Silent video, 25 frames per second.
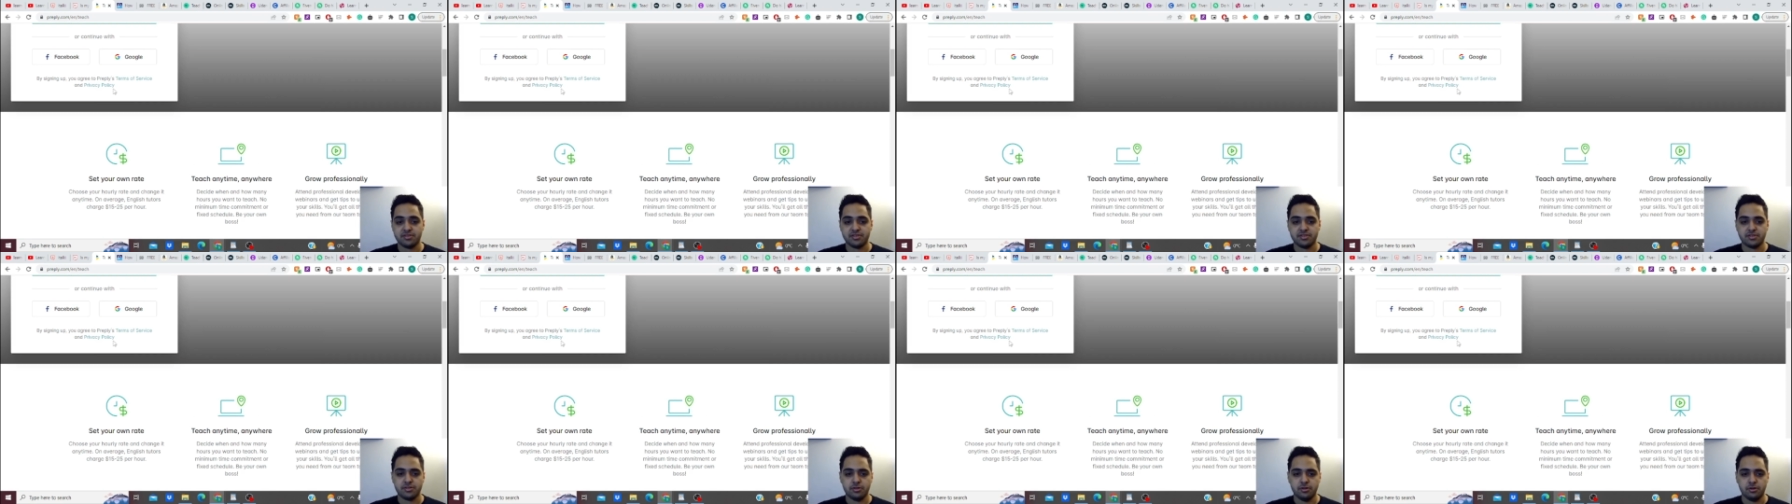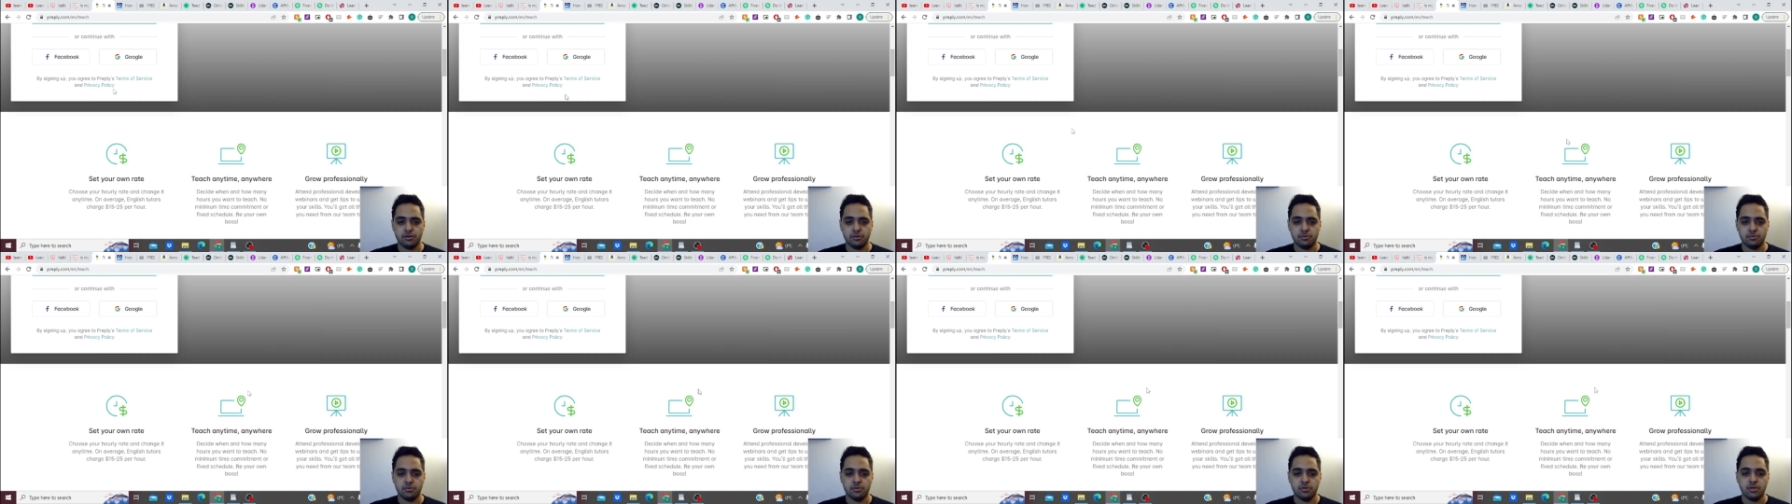
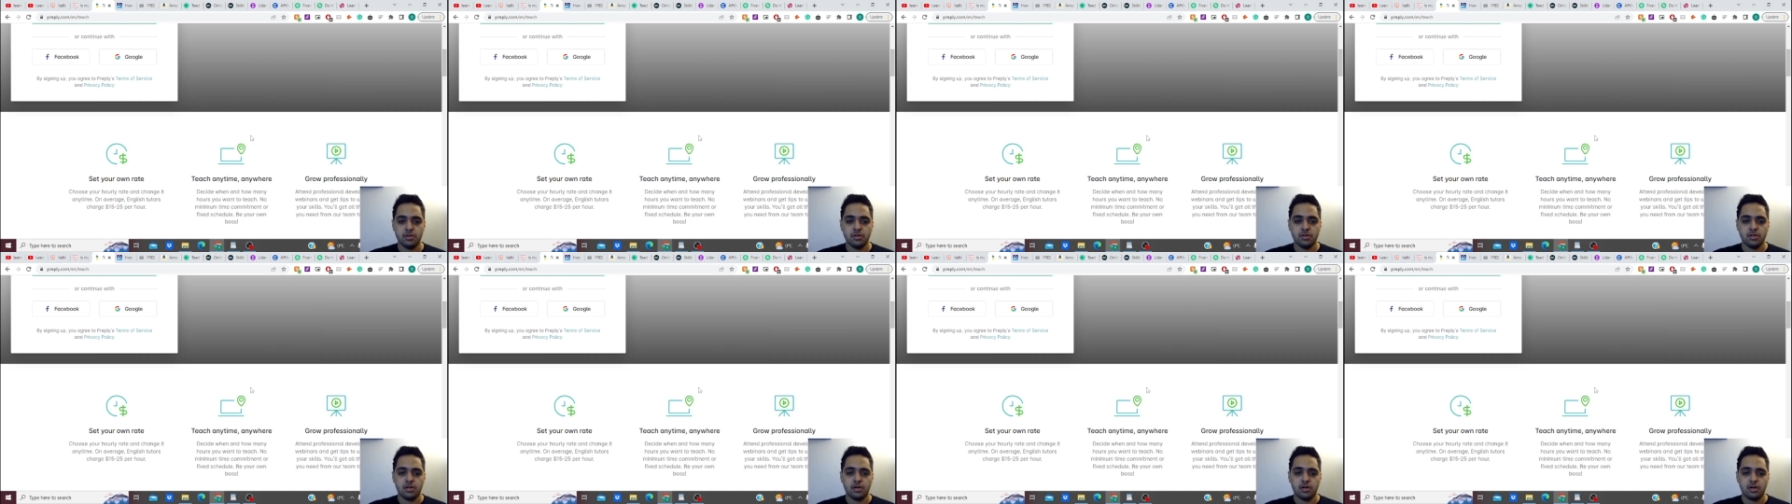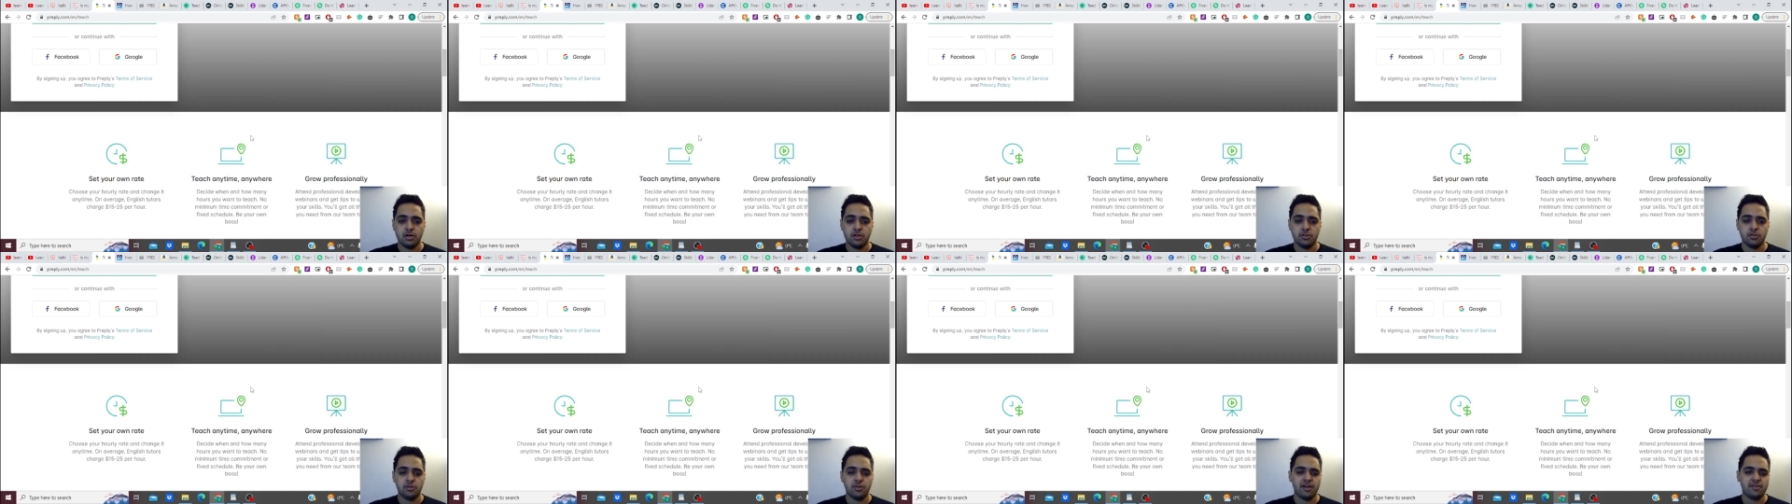So
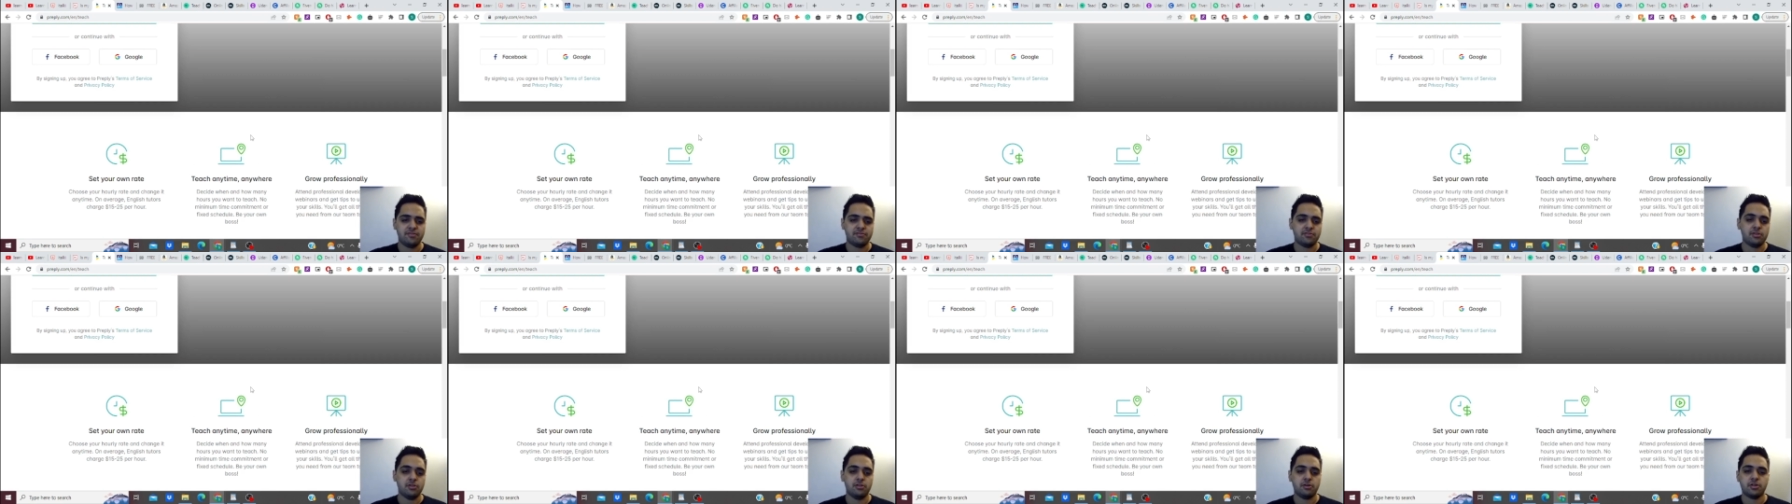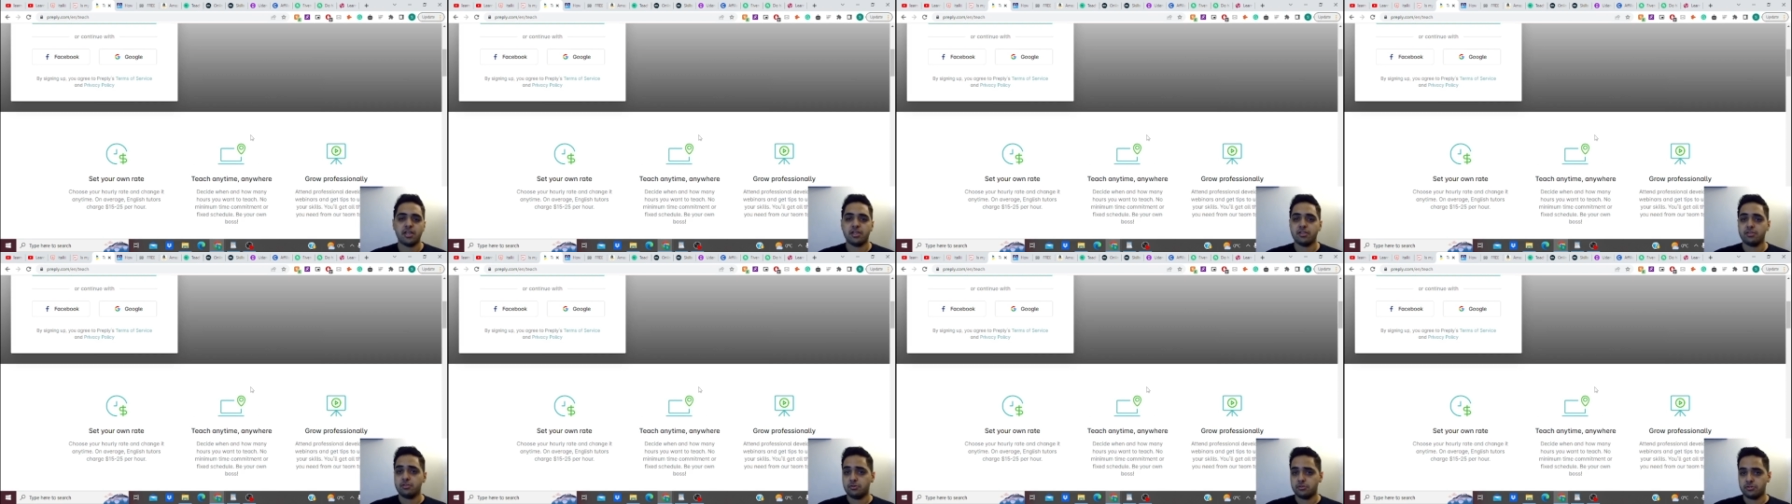you have to look
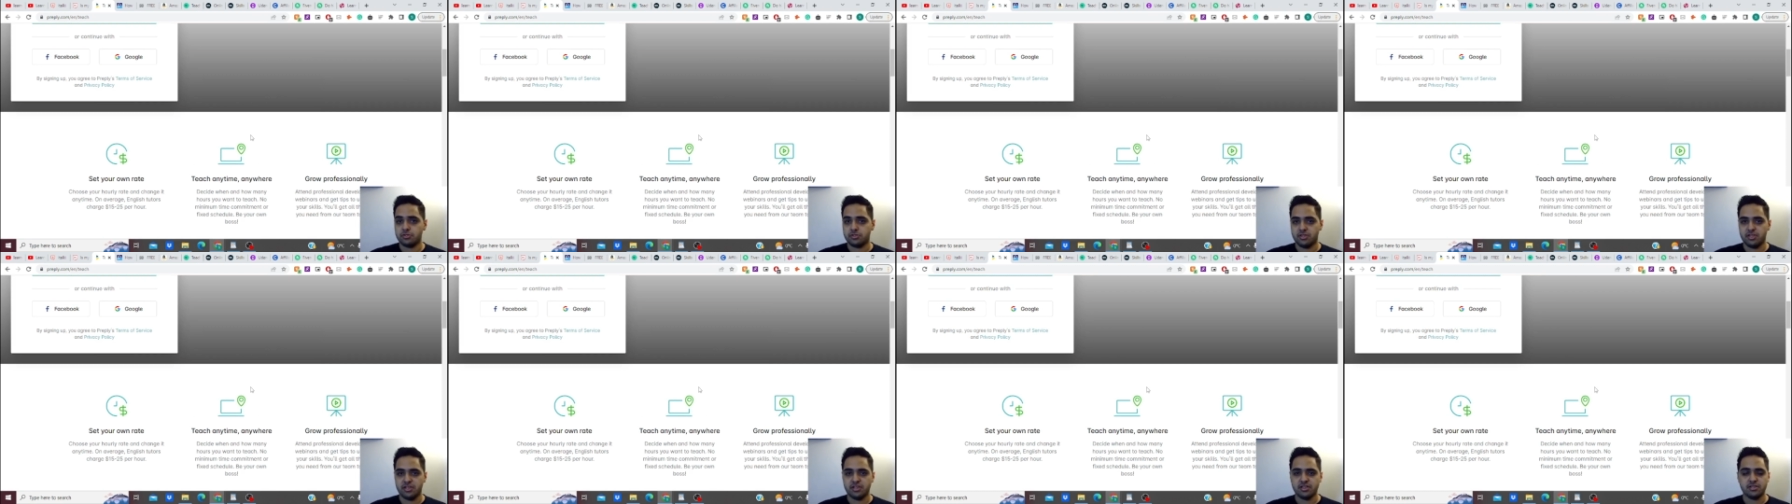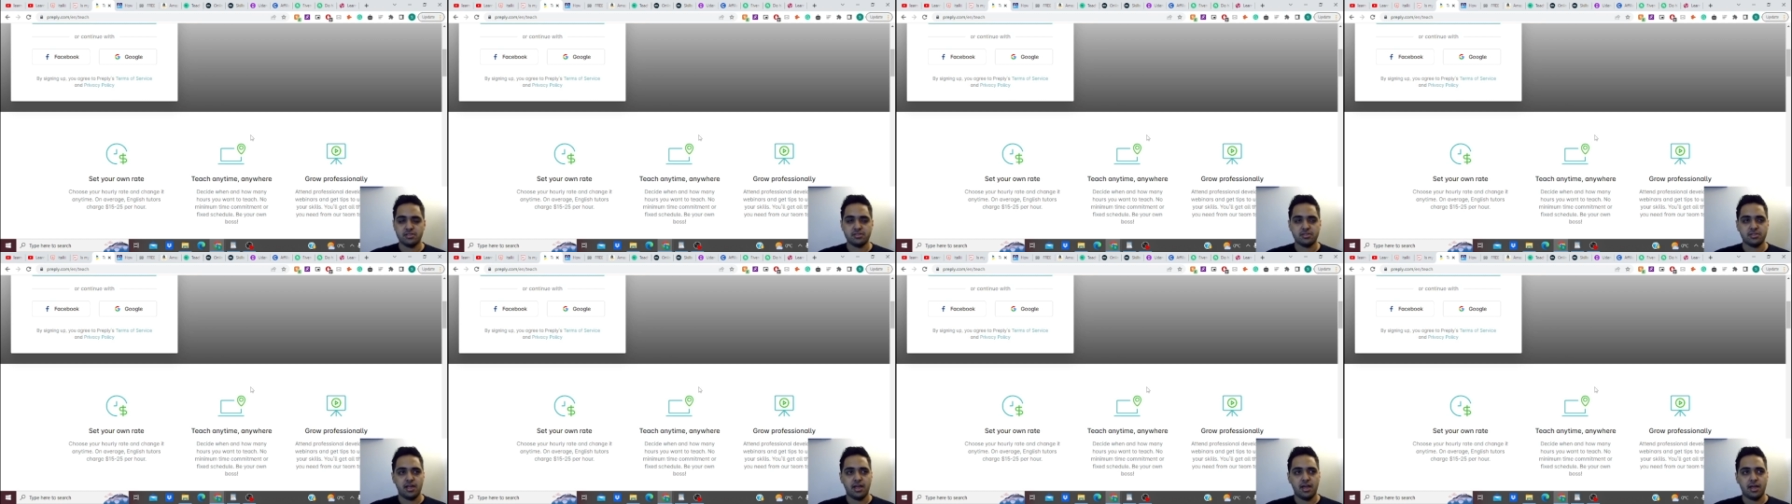at those
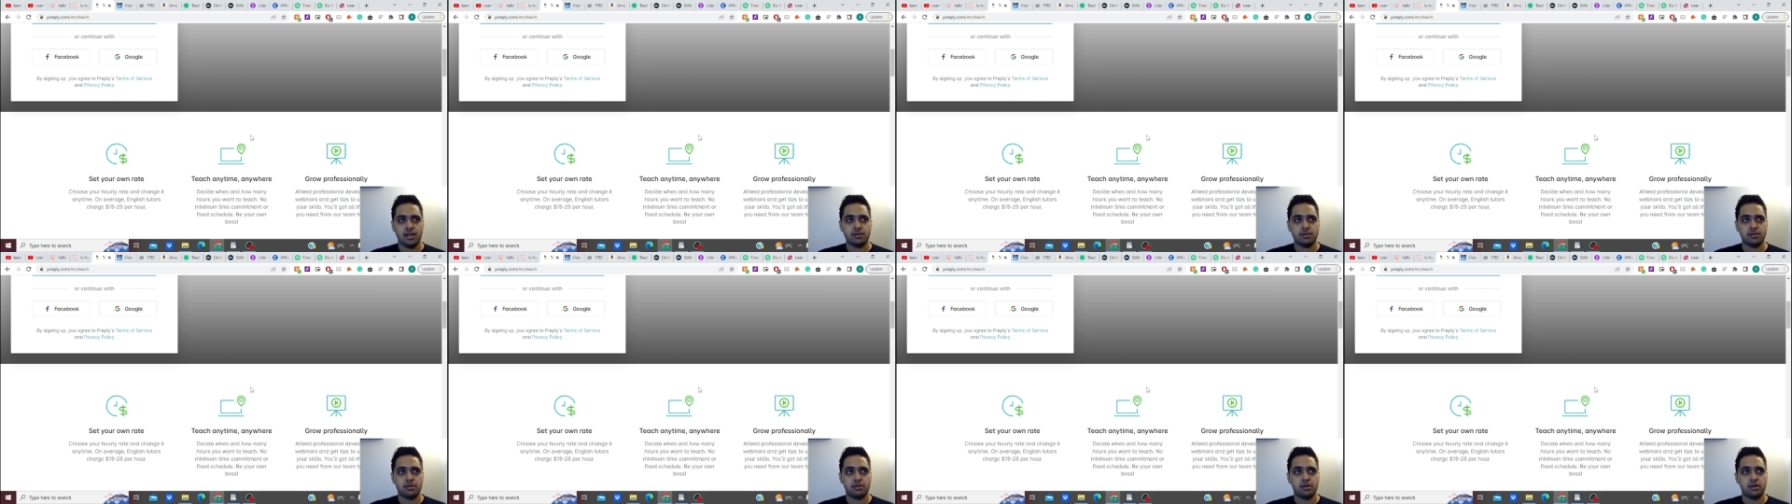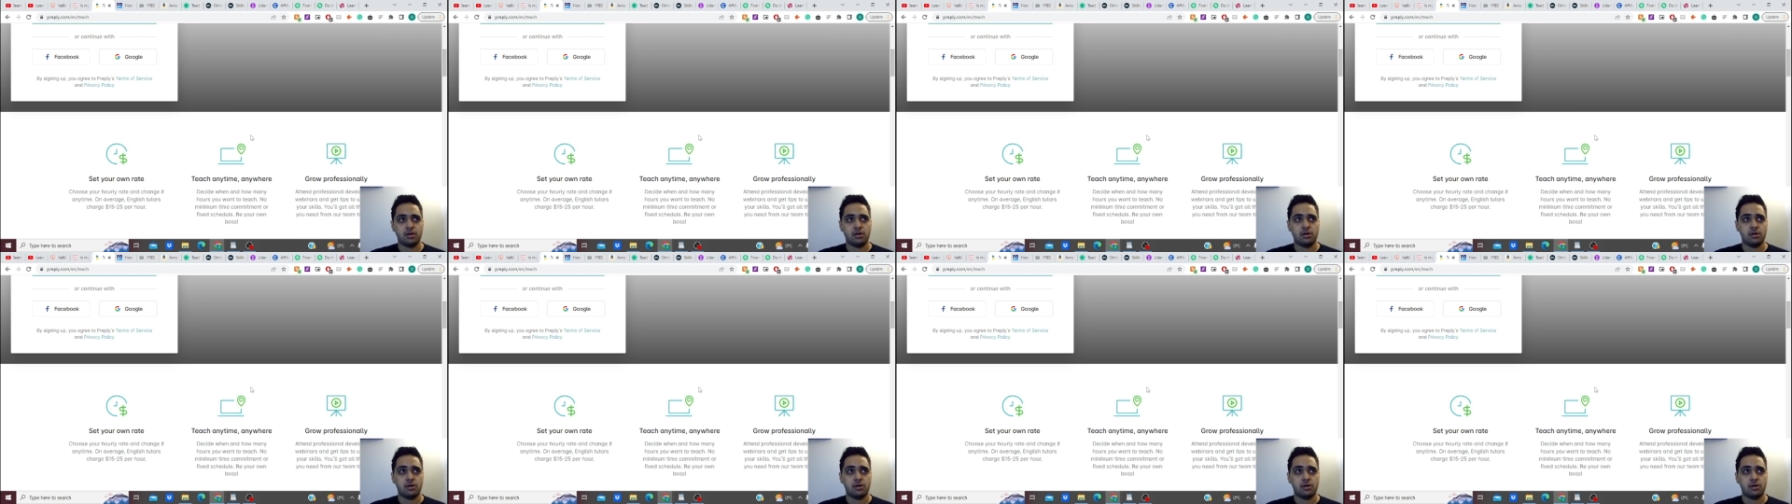things, and